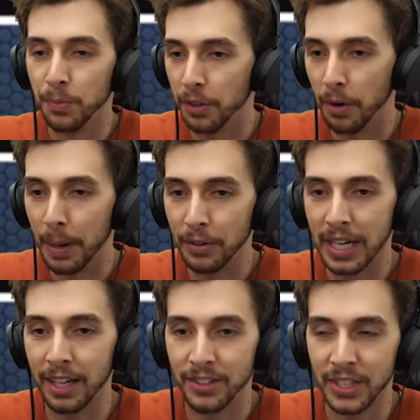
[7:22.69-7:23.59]
you're about to
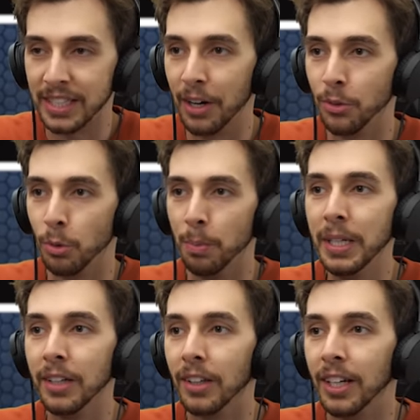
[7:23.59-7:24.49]
ha sit down to a
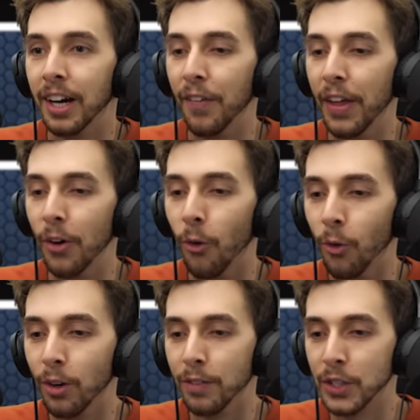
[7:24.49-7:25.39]
meal, and then
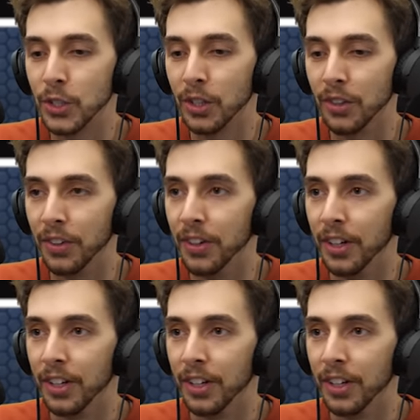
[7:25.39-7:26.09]
all of a sudden,